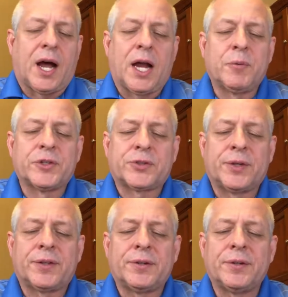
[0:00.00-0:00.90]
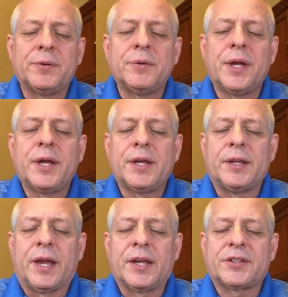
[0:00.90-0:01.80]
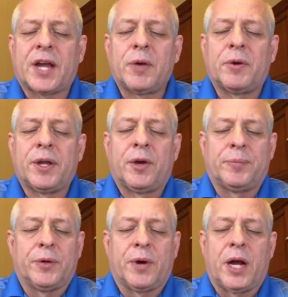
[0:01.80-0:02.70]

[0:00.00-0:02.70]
I will strengthen you. Yes, I will help you.